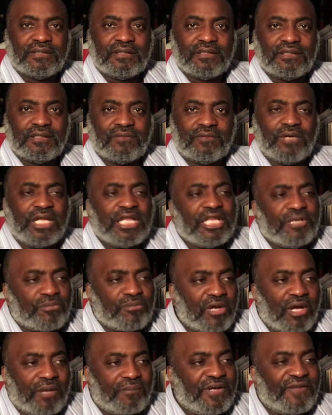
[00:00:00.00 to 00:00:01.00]
Well, he
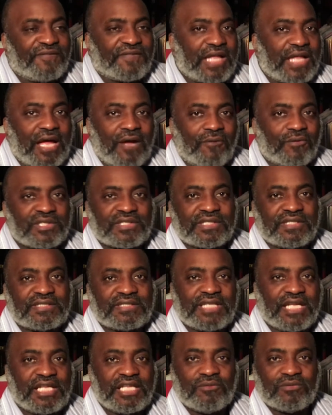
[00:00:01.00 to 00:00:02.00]
brought me flowers and
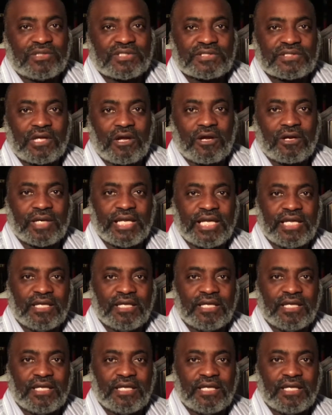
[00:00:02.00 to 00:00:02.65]
said he was sorry.